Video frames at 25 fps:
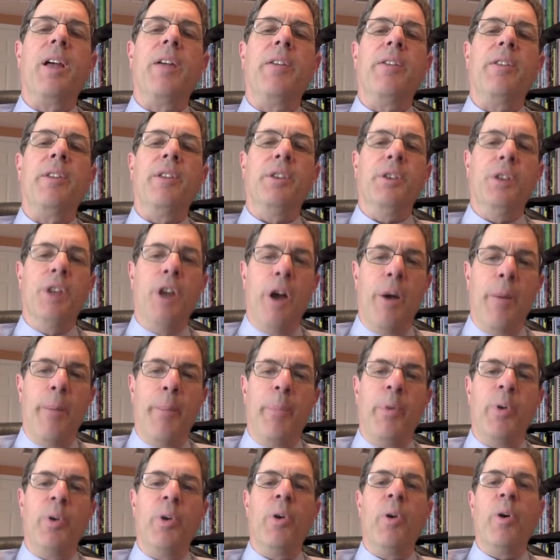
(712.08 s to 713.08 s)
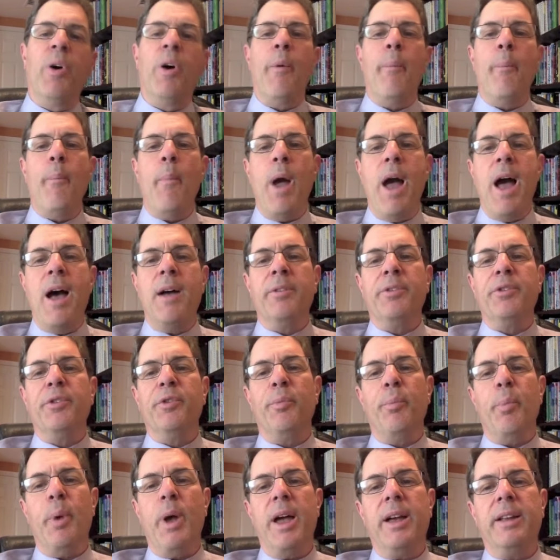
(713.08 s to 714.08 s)
the number or amount
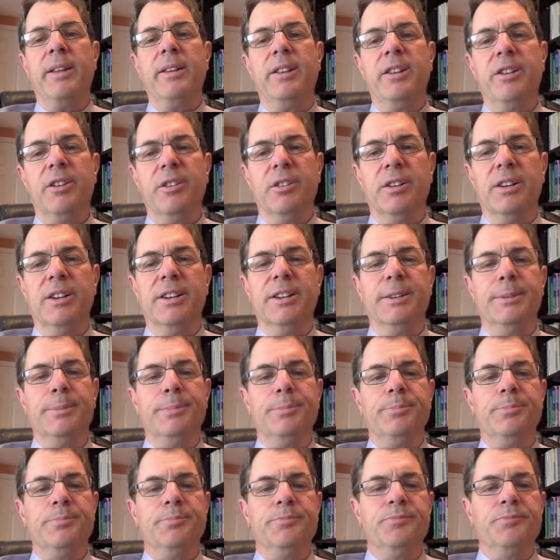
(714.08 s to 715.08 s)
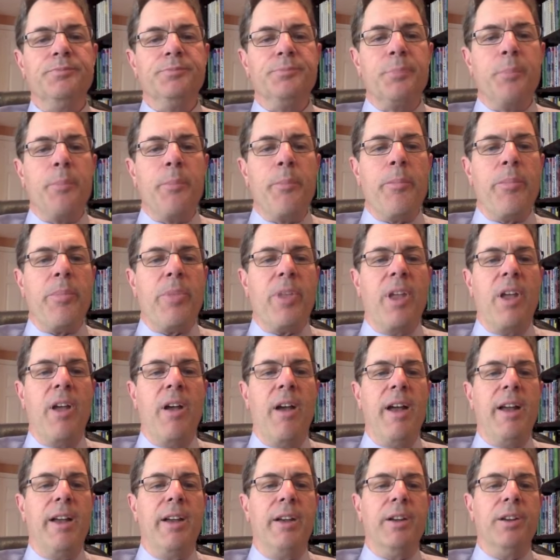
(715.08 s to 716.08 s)
of bacteria? All
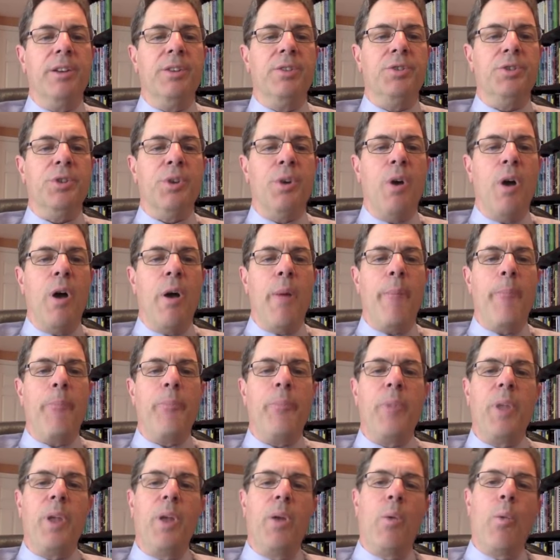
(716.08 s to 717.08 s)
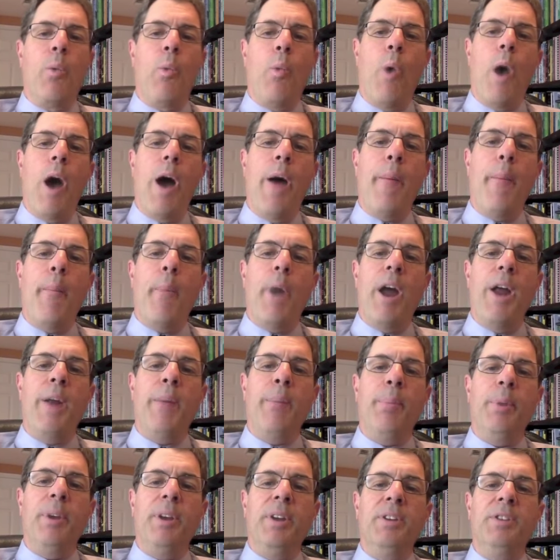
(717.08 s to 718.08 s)
right, good job. What
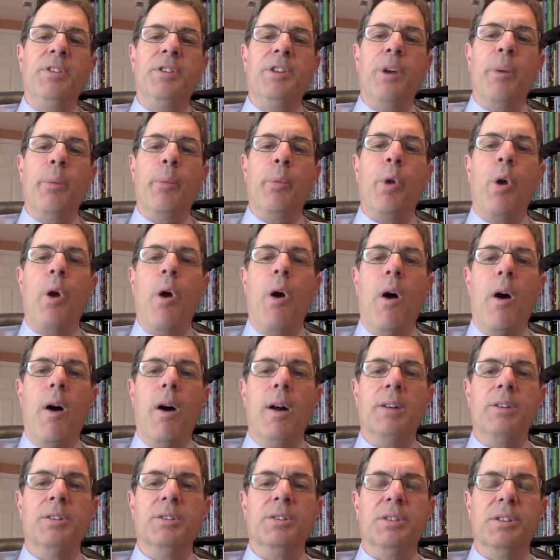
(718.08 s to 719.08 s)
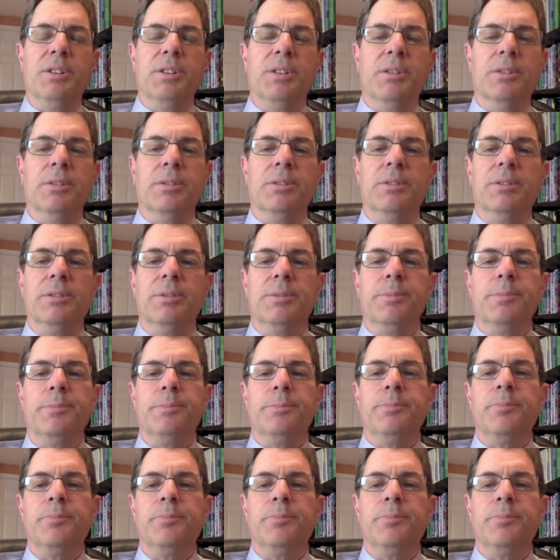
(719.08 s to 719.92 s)
might be some constants?